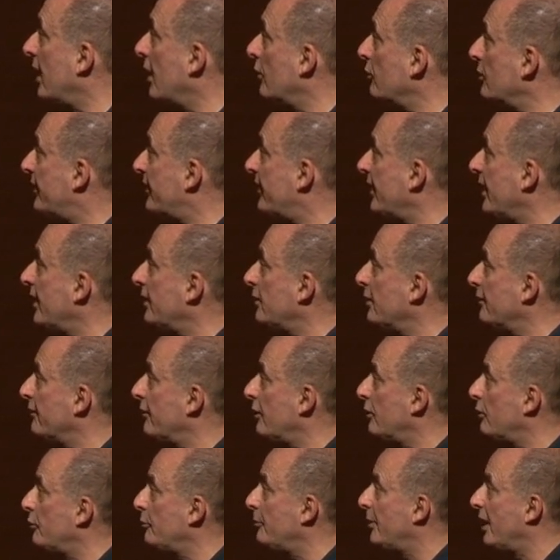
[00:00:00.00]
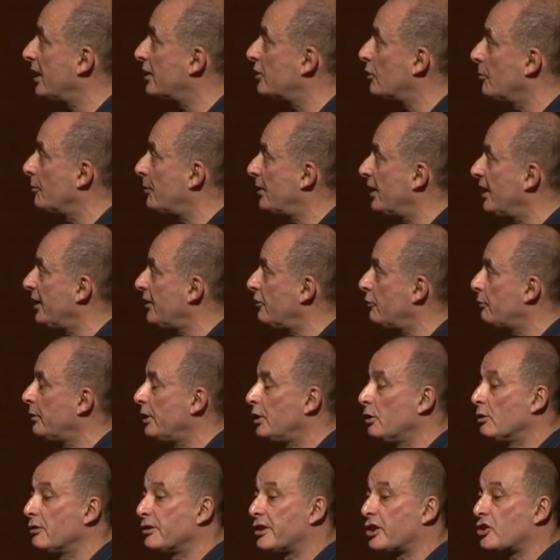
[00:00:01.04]
outside of the Lubach complex? We
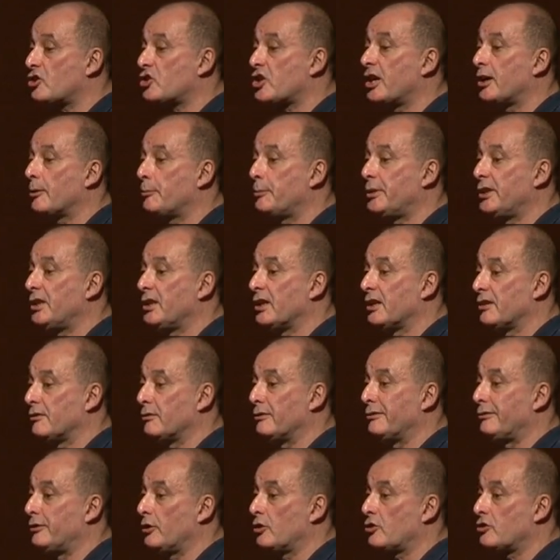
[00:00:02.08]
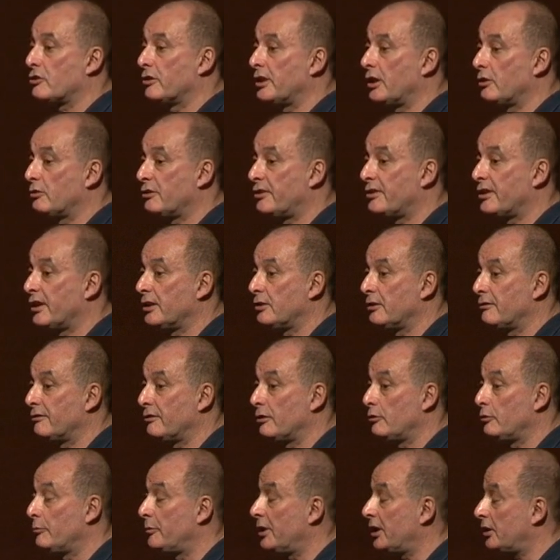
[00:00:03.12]
know that sharpin has a function outside of
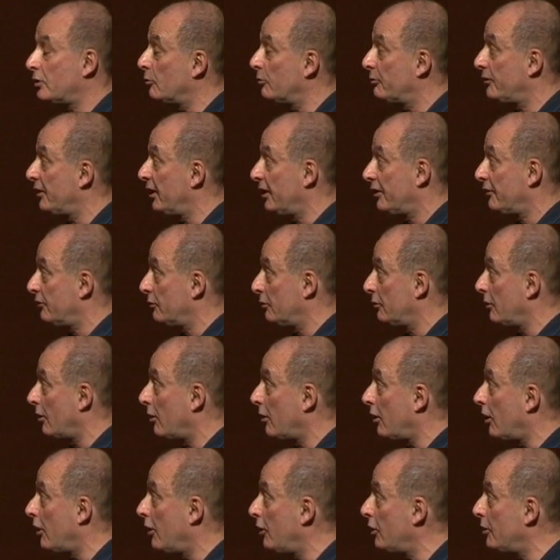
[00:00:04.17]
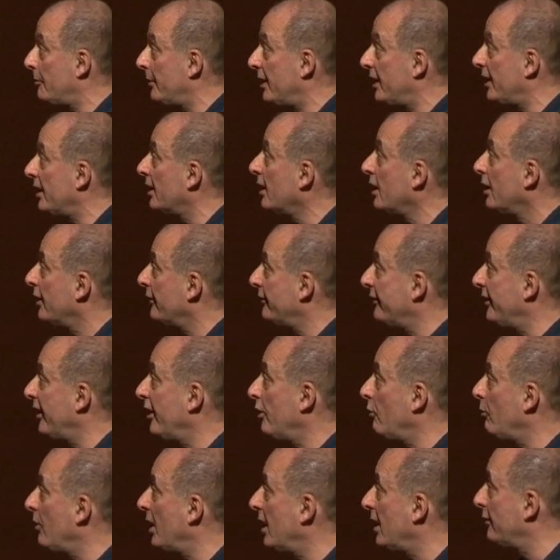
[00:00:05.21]
the Lubach complex, so Hoyle may
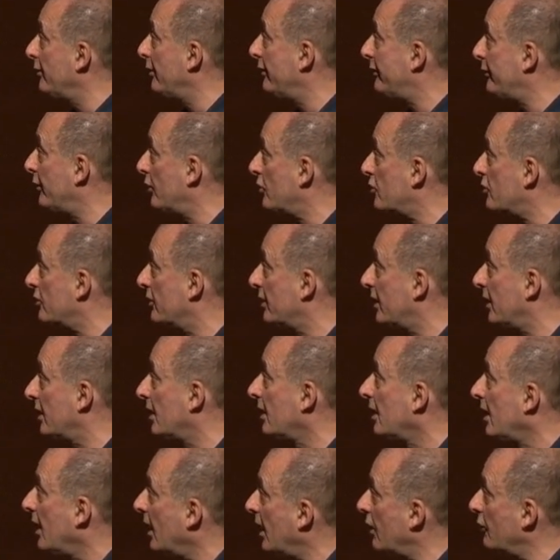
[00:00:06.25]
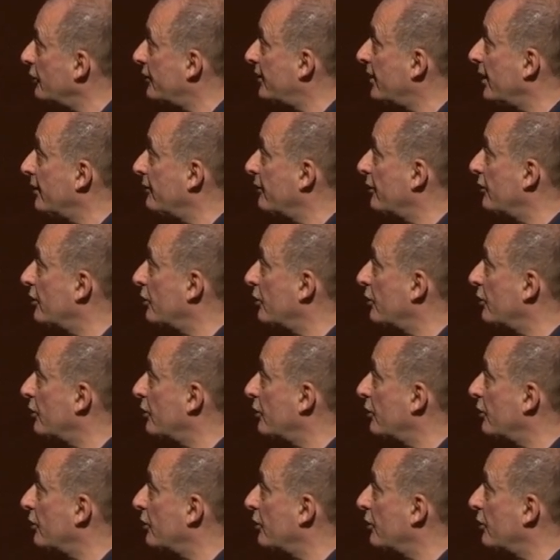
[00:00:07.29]
very well have a function outside of